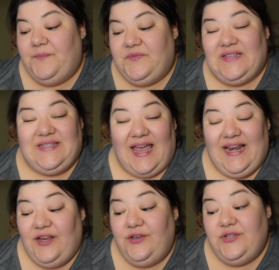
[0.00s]

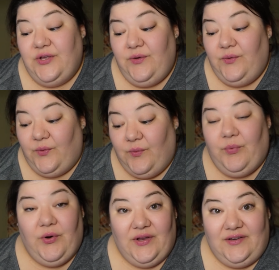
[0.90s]
decided to
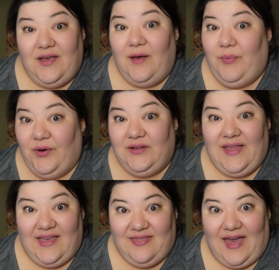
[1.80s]
put a book
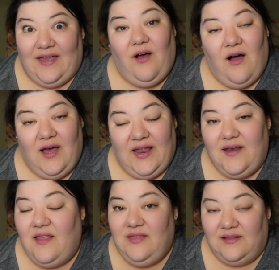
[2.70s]
like that
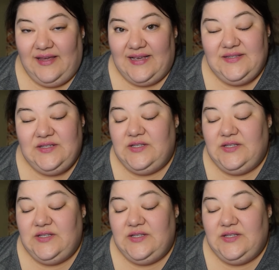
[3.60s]
on the list.